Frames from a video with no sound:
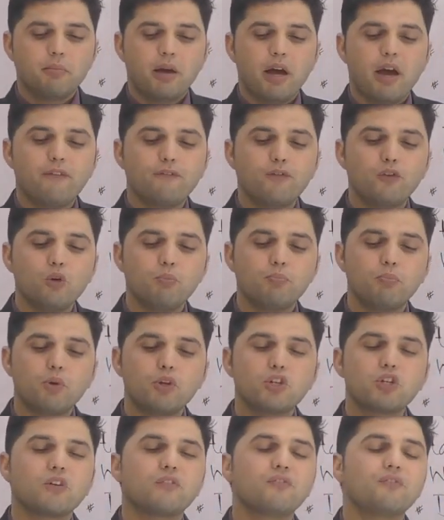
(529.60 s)
But if you
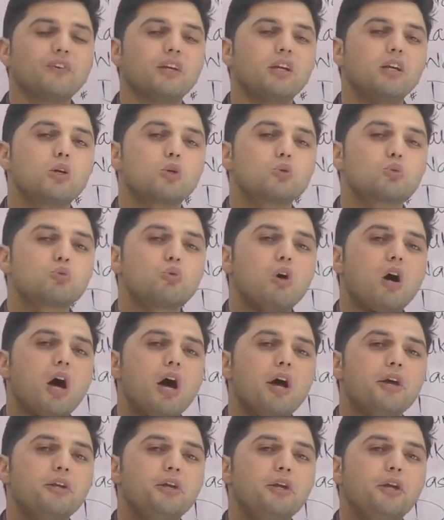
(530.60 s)
put your finger
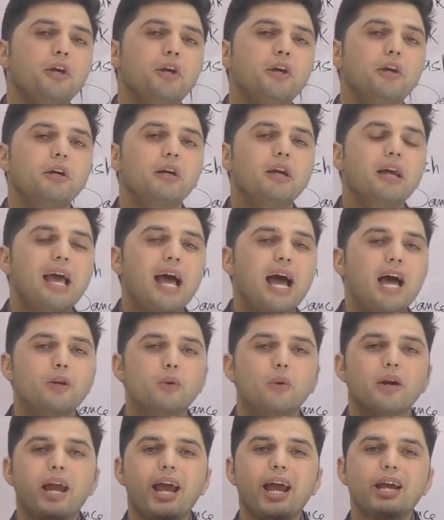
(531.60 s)
right here and
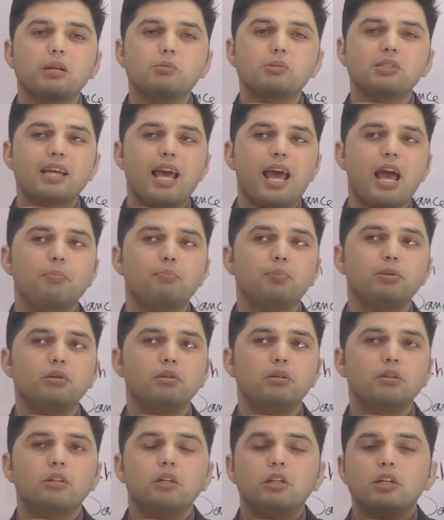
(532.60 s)
your Adam's
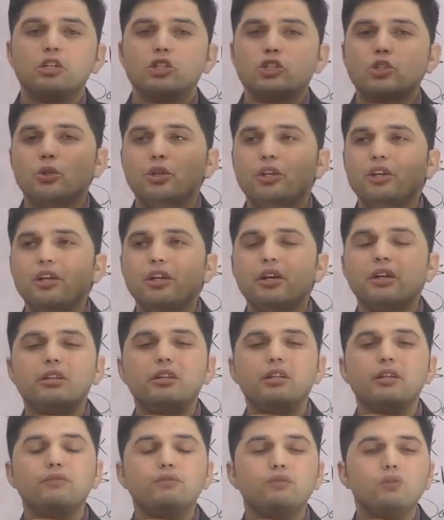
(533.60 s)
apple, so here
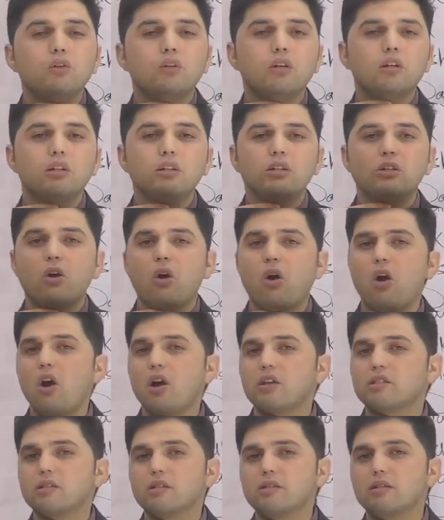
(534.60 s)
the vocal
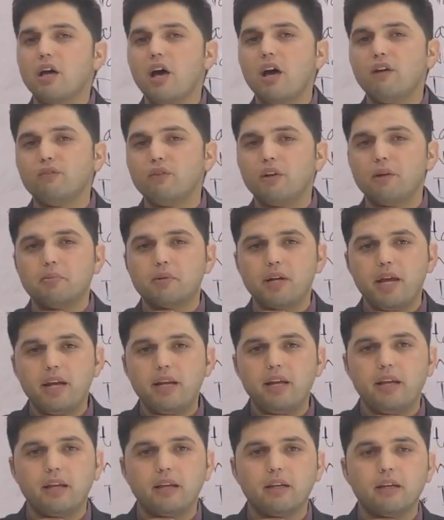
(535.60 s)
cords are not
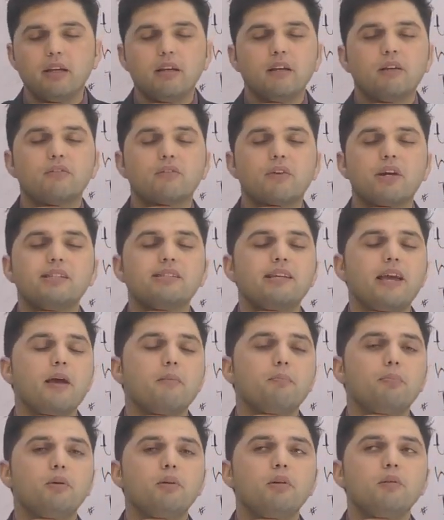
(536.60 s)
vibrating. For
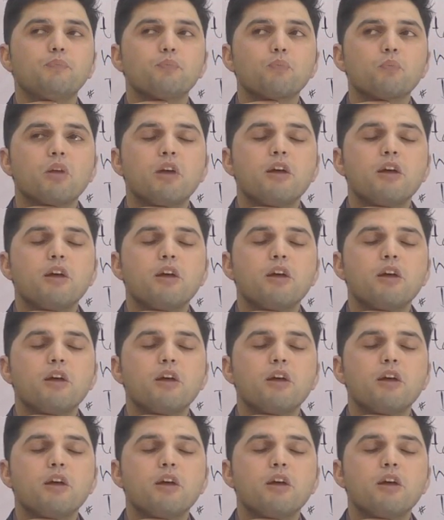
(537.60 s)
example,